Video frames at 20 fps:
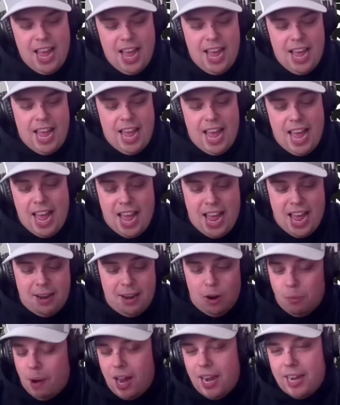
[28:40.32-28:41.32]
And
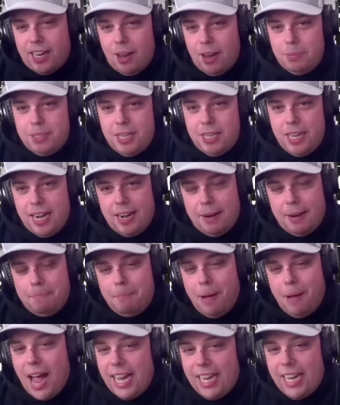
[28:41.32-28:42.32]
O'Malley comes in at a
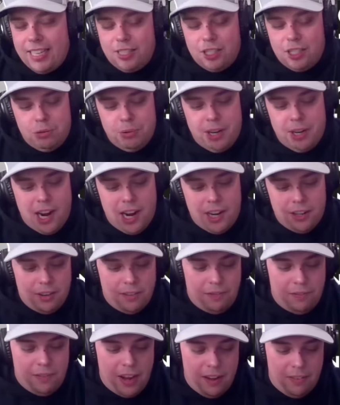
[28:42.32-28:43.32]

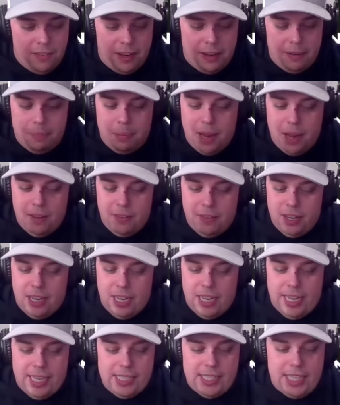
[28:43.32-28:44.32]
-300 favorite.
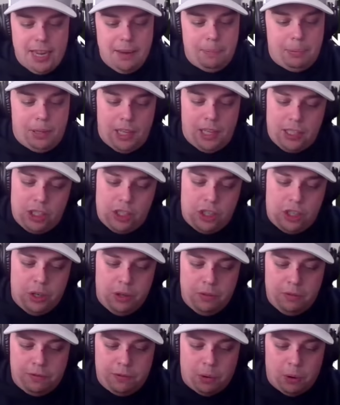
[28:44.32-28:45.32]
Paiva is a
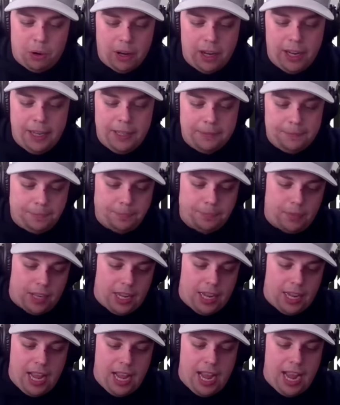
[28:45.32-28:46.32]
+240.
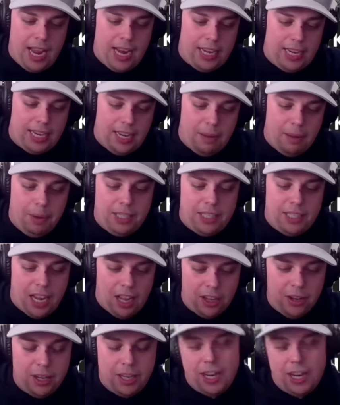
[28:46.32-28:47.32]
And let me
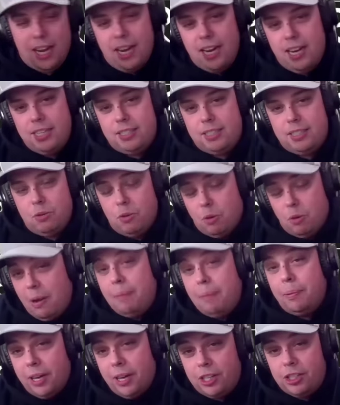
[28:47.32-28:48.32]
tell you guys what my
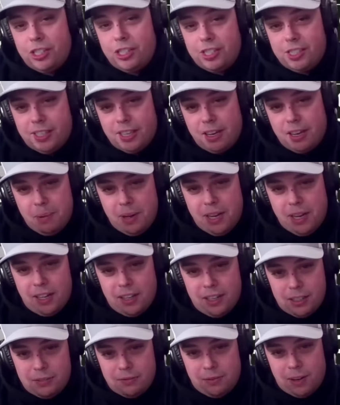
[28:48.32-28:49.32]
prediction is going to be in
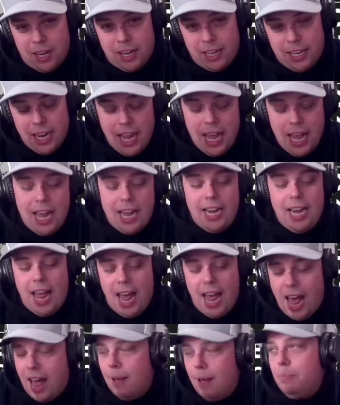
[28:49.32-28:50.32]
this fight. An
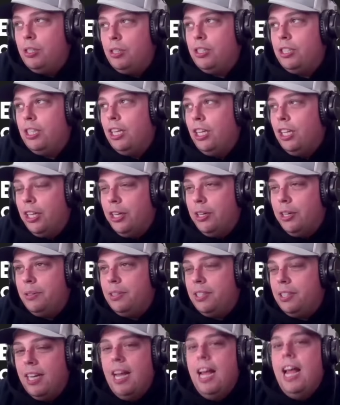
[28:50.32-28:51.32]

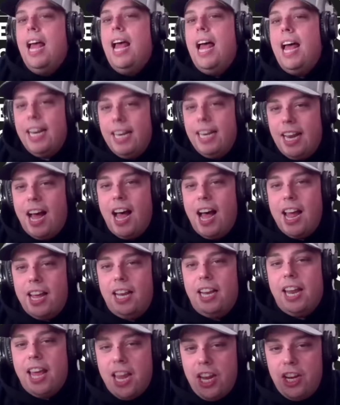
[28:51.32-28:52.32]
absolute
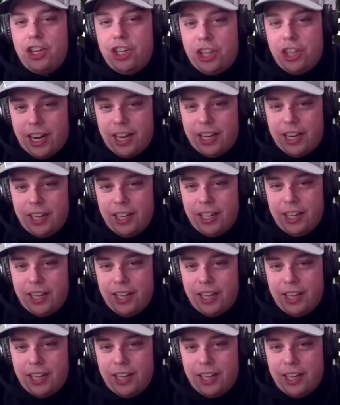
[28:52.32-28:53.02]
annihilation